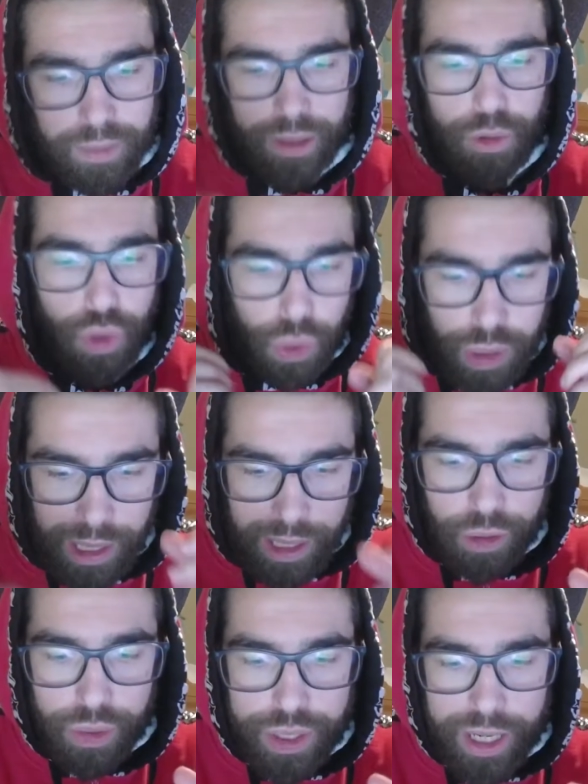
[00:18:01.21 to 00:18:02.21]
you heal
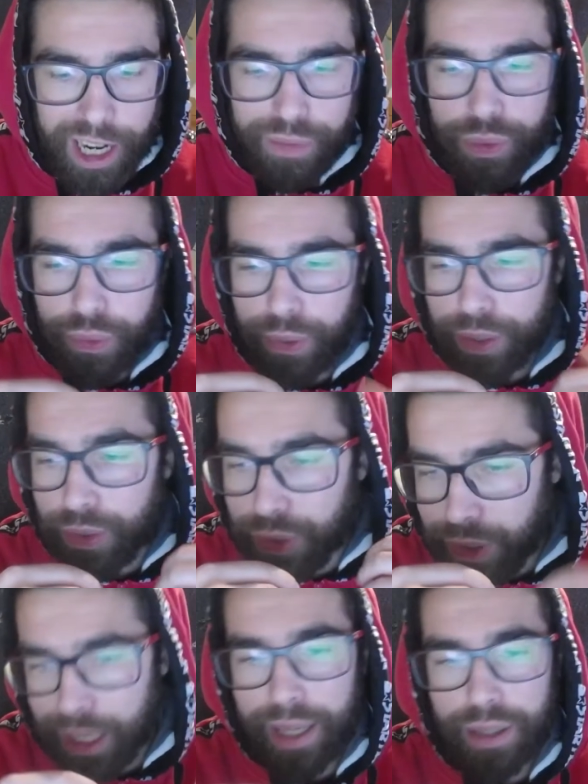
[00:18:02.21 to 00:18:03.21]
yourself, you
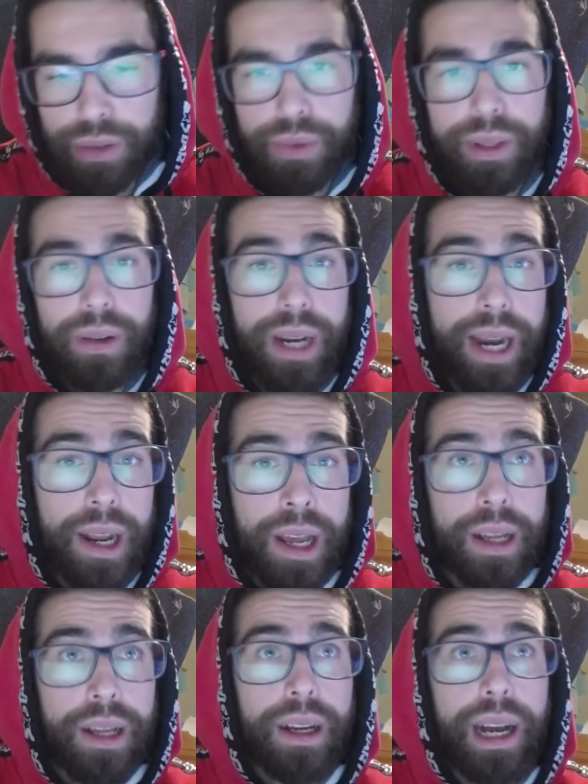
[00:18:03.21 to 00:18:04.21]
reconstruct, you learn
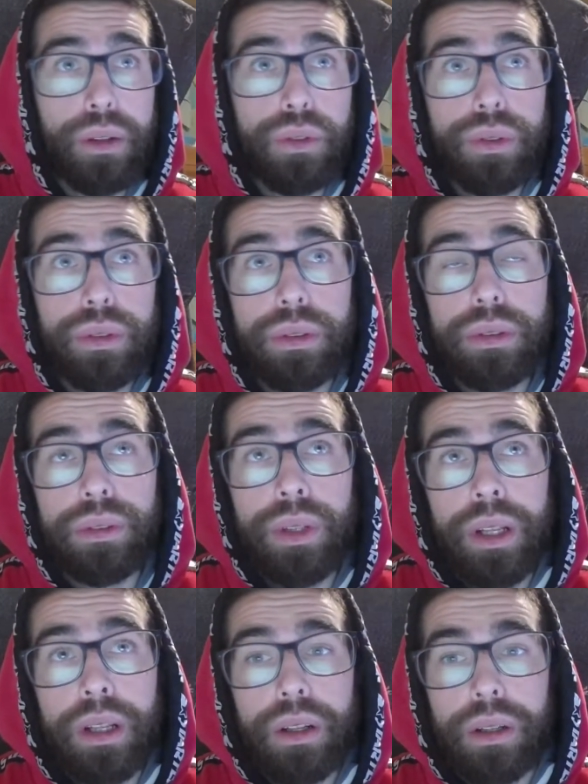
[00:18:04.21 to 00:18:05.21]
how to
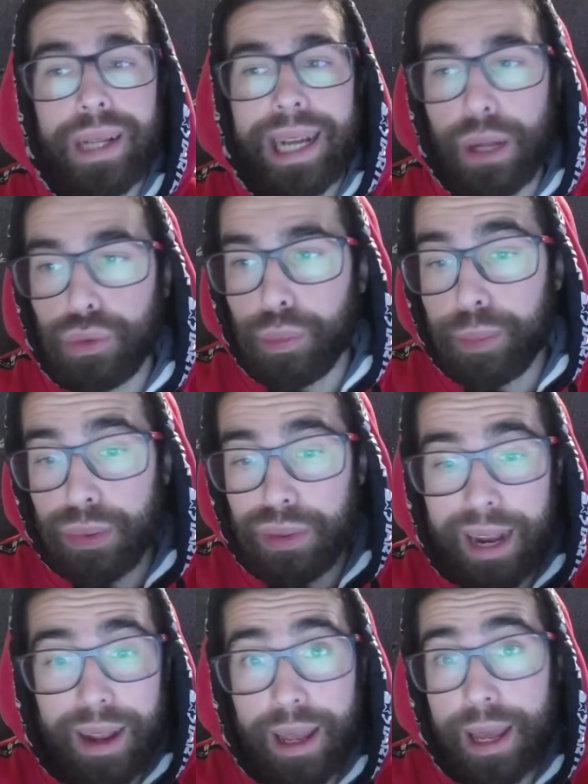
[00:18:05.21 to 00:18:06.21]
how to put
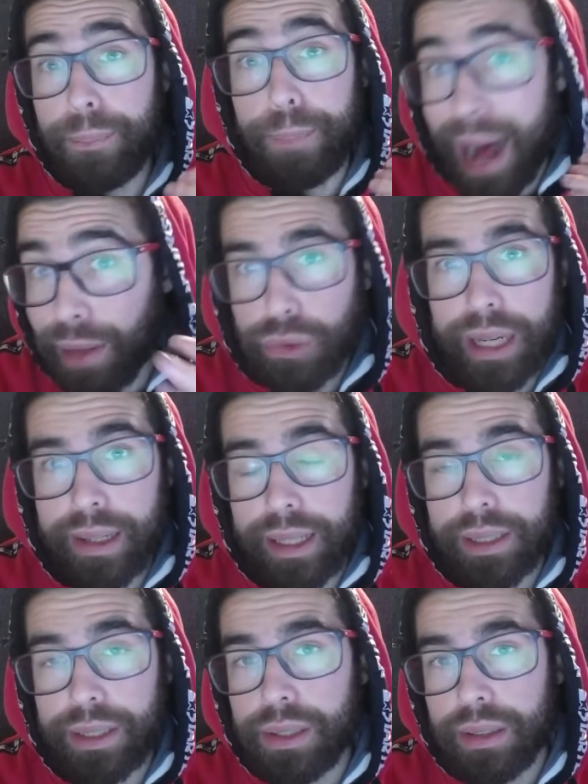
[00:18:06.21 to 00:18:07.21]
a, a
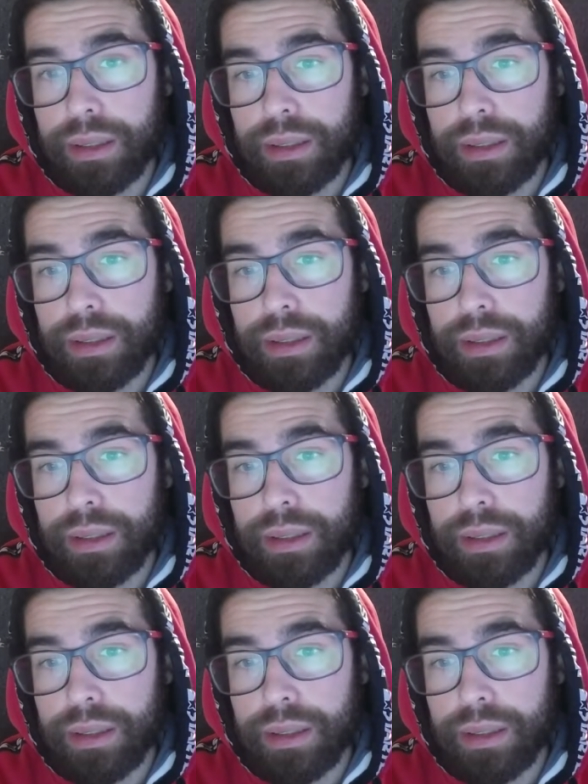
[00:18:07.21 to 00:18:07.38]
boundaries.